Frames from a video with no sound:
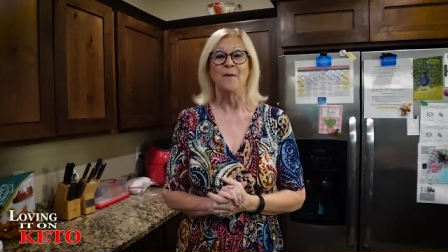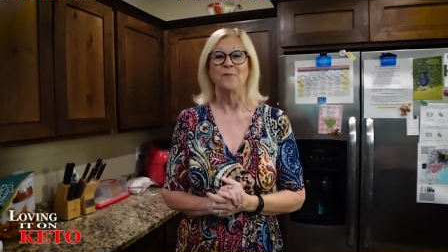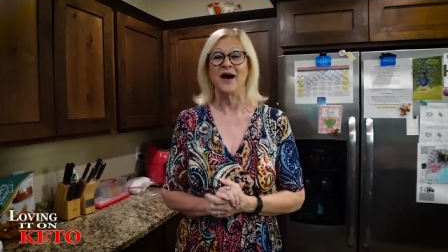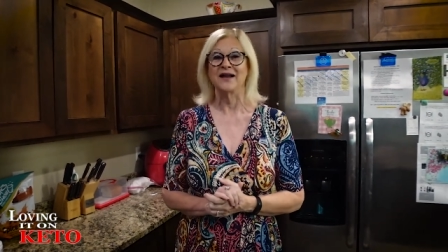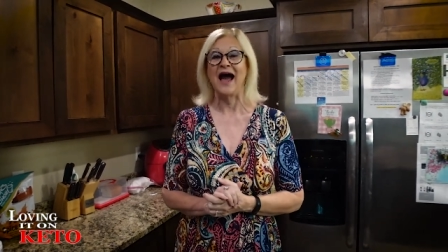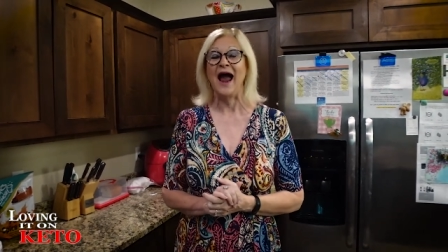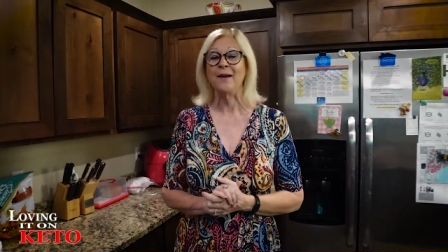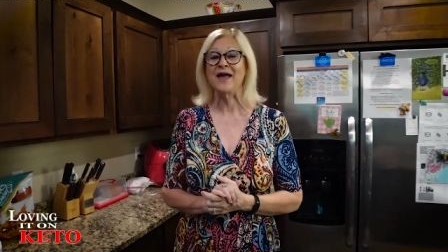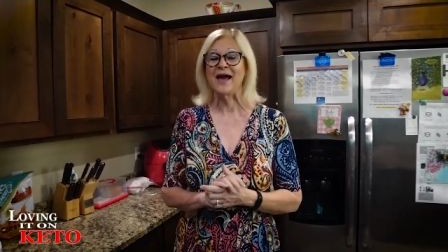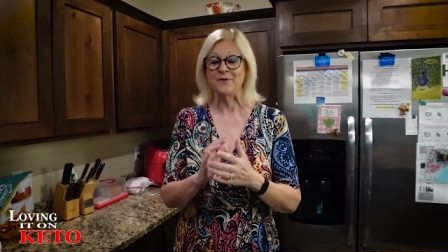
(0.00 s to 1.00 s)
But
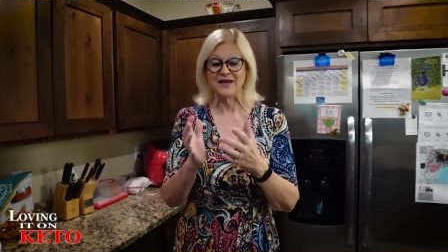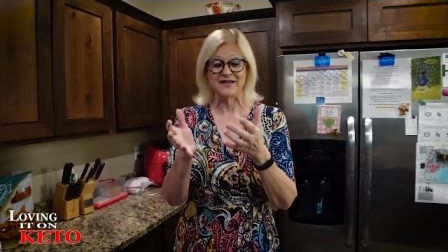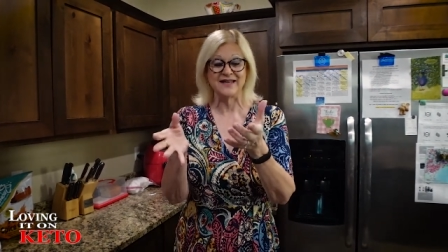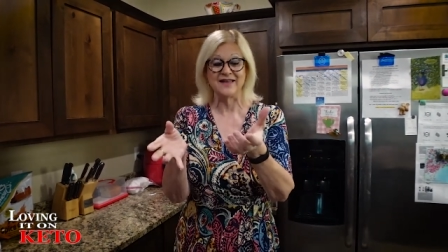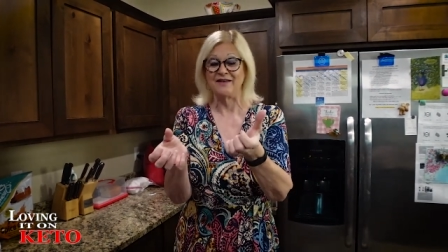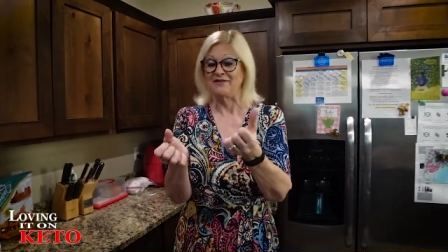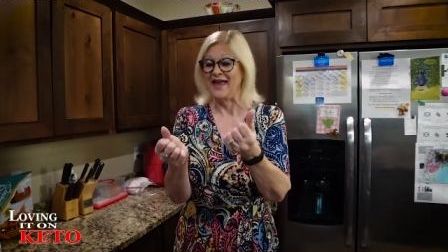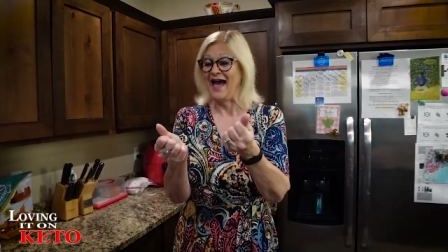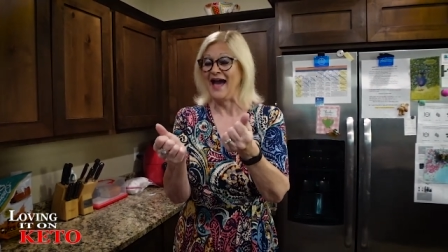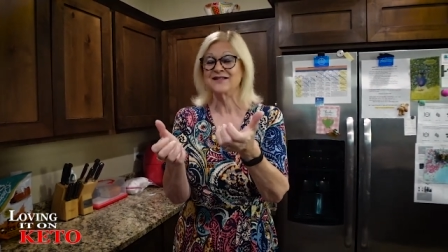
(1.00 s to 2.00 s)
I'm happy to say that
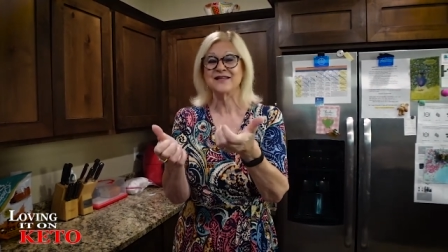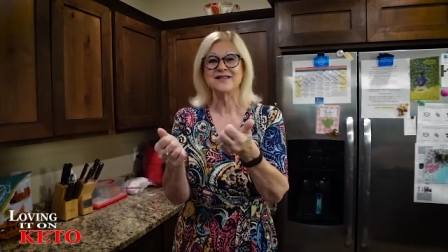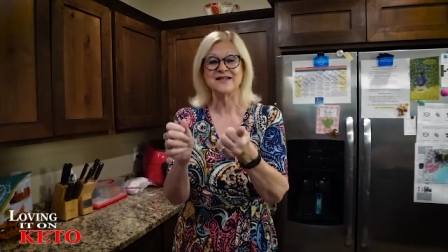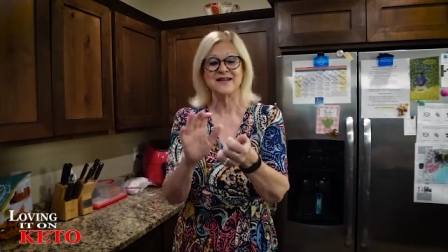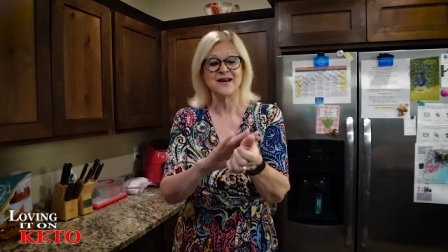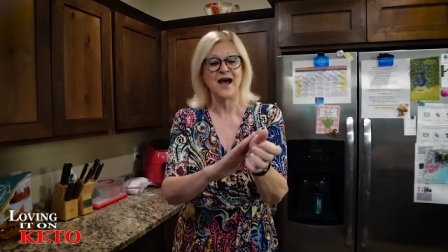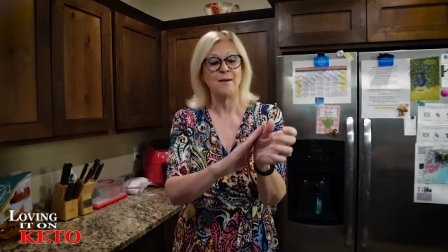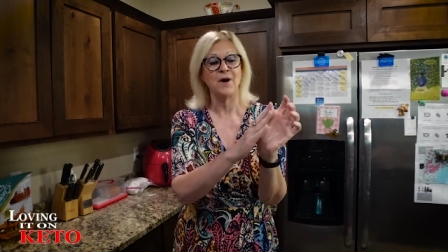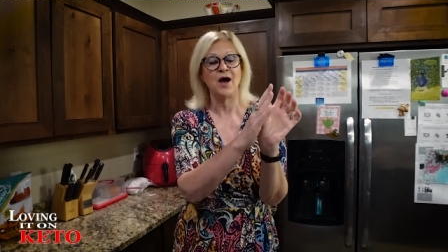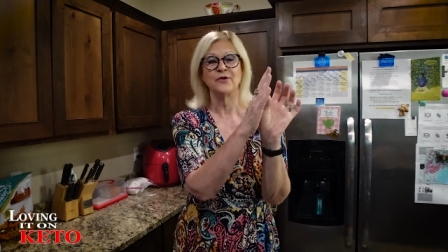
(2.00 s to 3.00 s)
the axes did
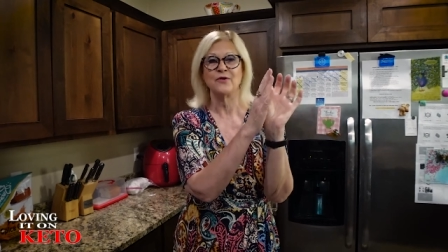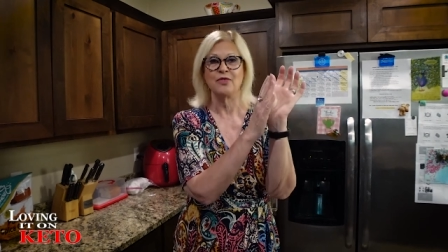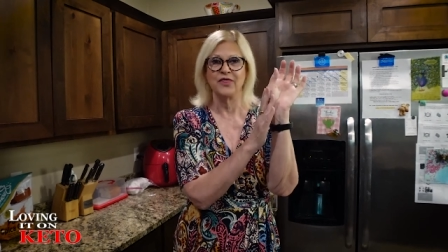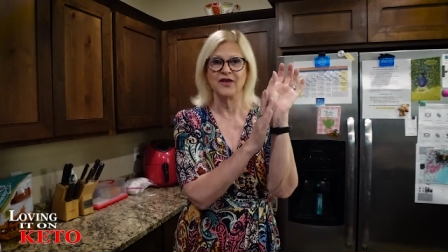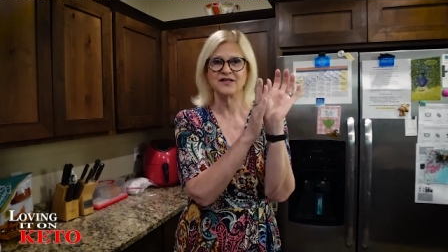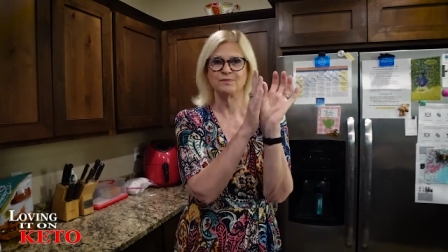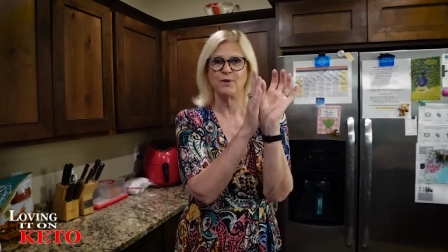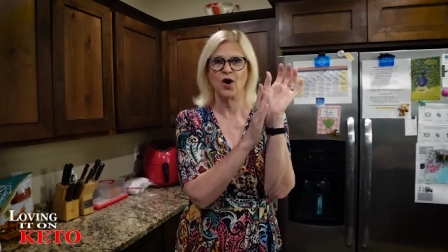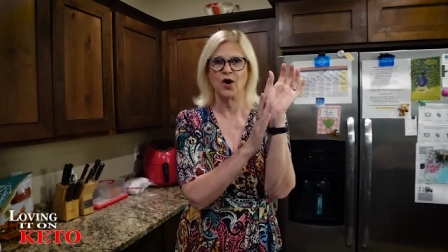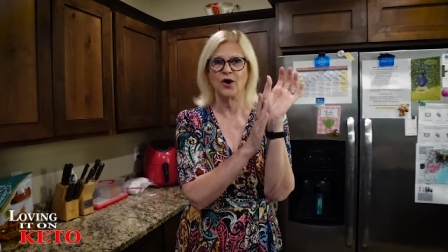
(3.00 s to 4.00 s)
not bother this
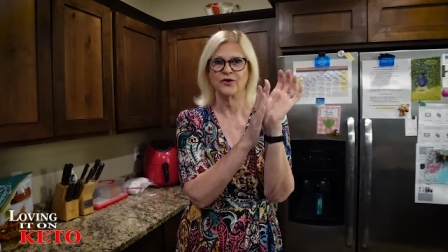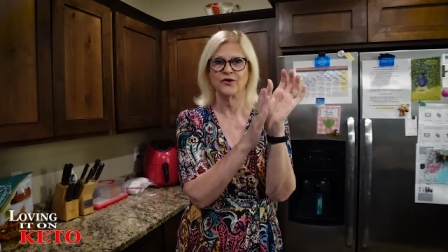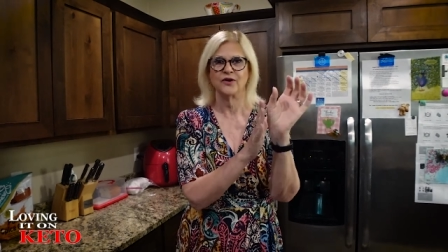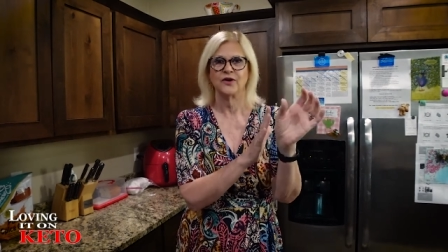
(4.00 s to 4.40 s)
part